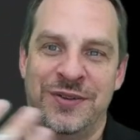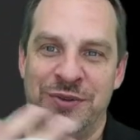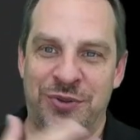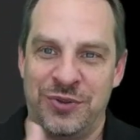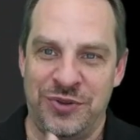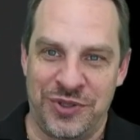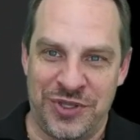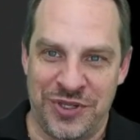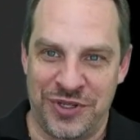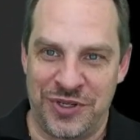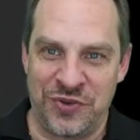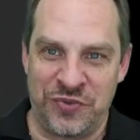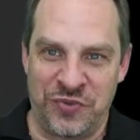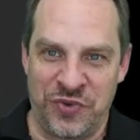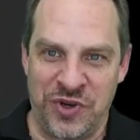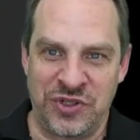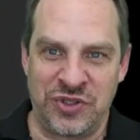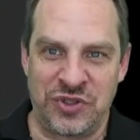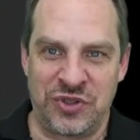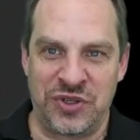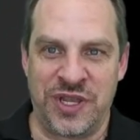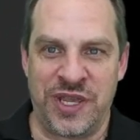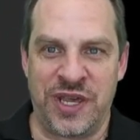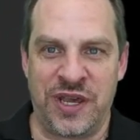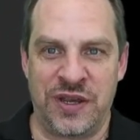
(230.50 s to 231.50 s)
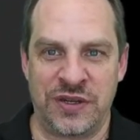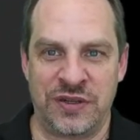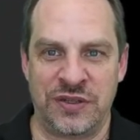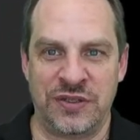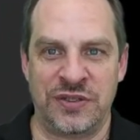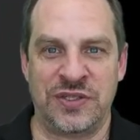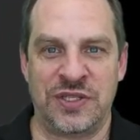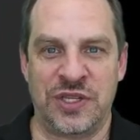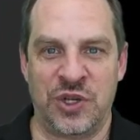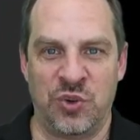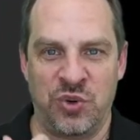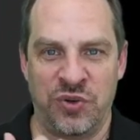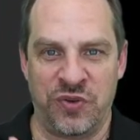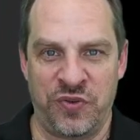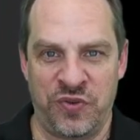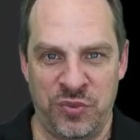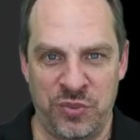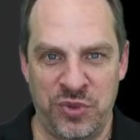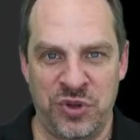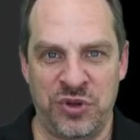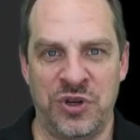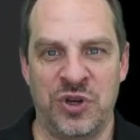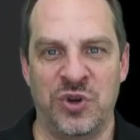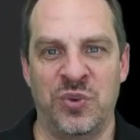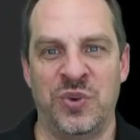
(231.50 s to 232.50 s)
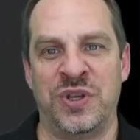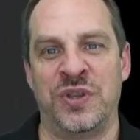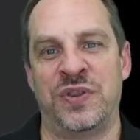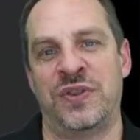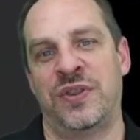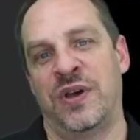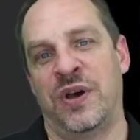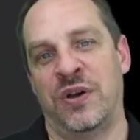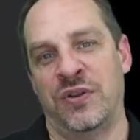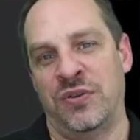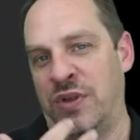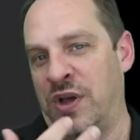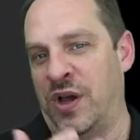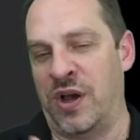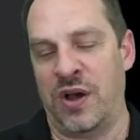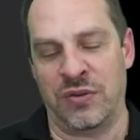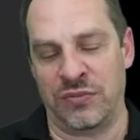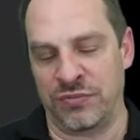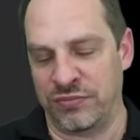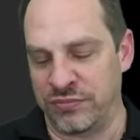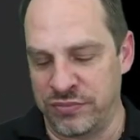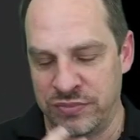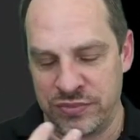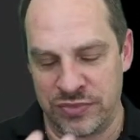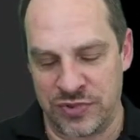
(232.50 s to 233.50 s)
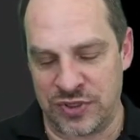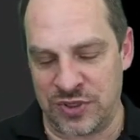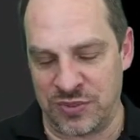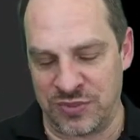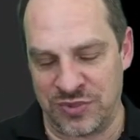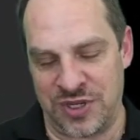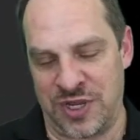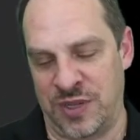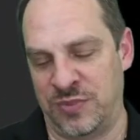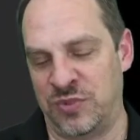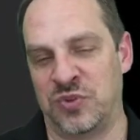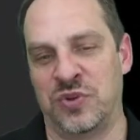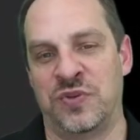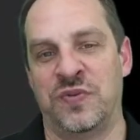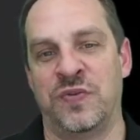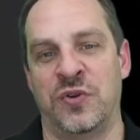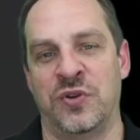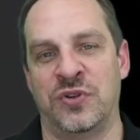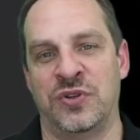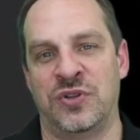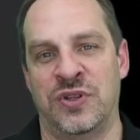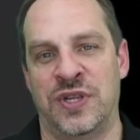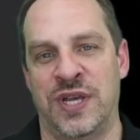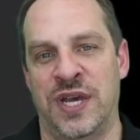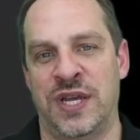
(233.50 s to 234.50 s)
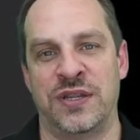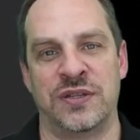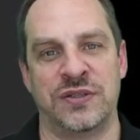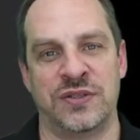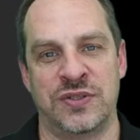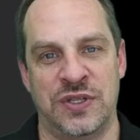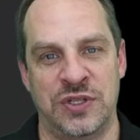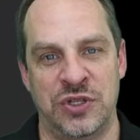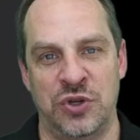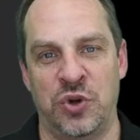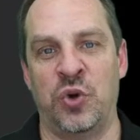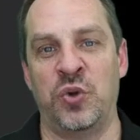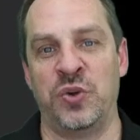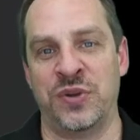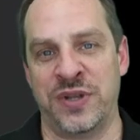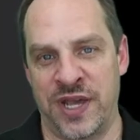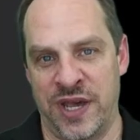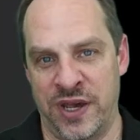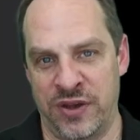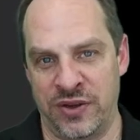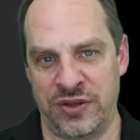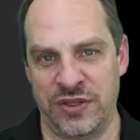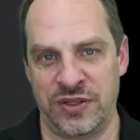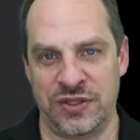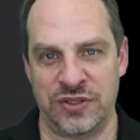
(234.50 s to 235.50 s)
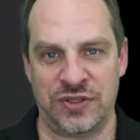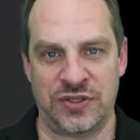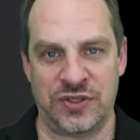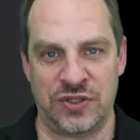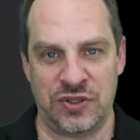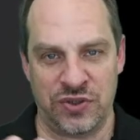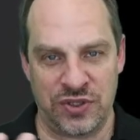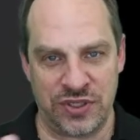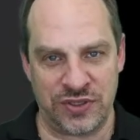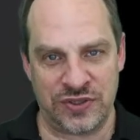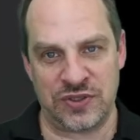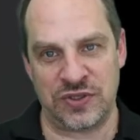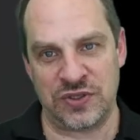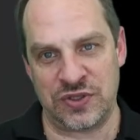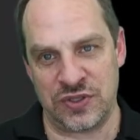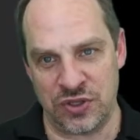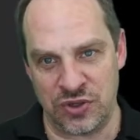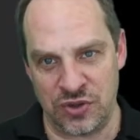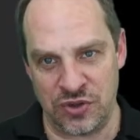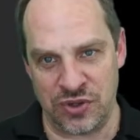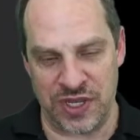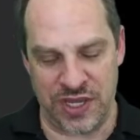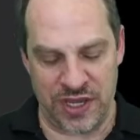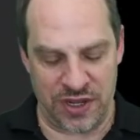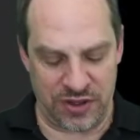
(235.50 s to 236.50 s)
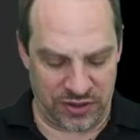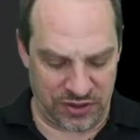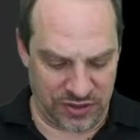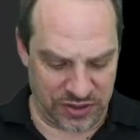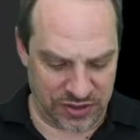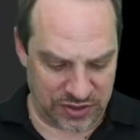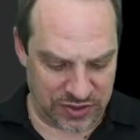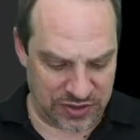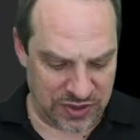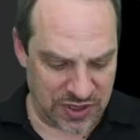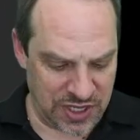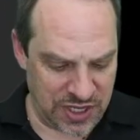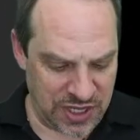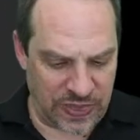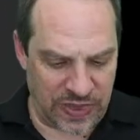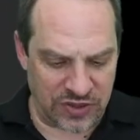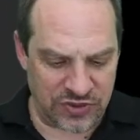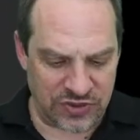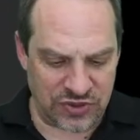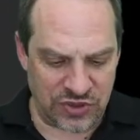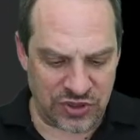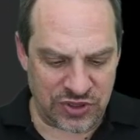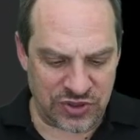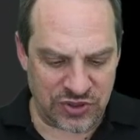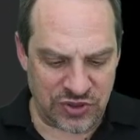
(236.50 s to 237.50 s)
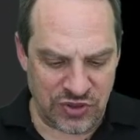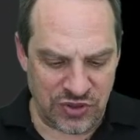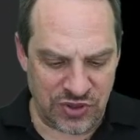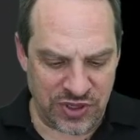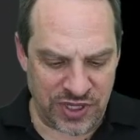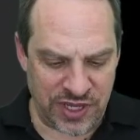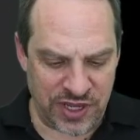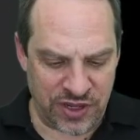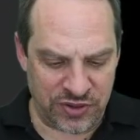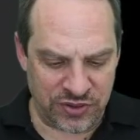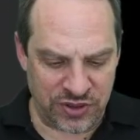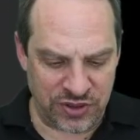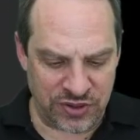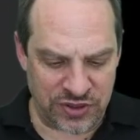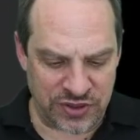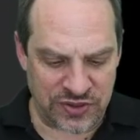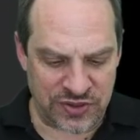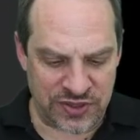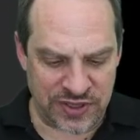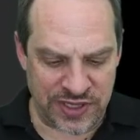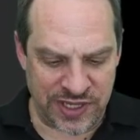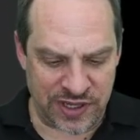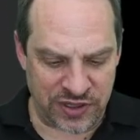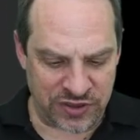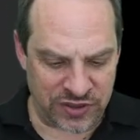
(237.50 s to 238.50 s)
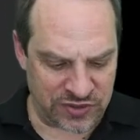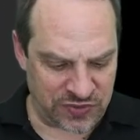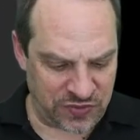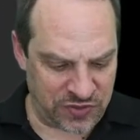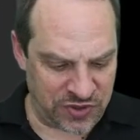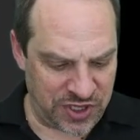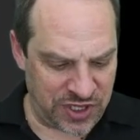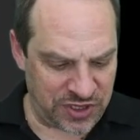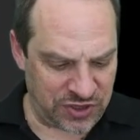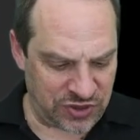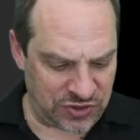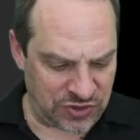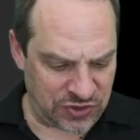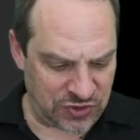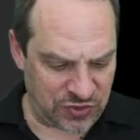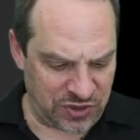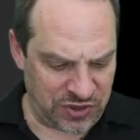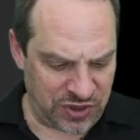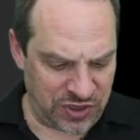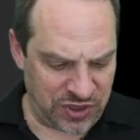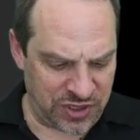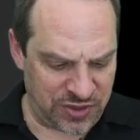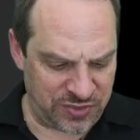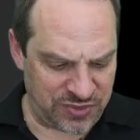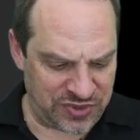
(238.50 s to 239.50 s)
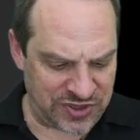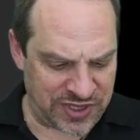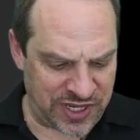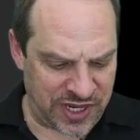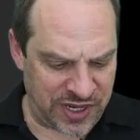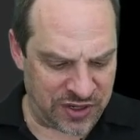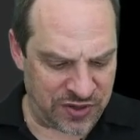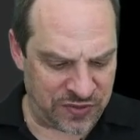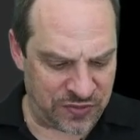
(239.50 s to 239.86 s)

the differential calculus that we're familiar with, I'll, I'll sometimes refer to that as the old calculus. So this is the new calculus. So this new calculus, the calculus variations, really comes out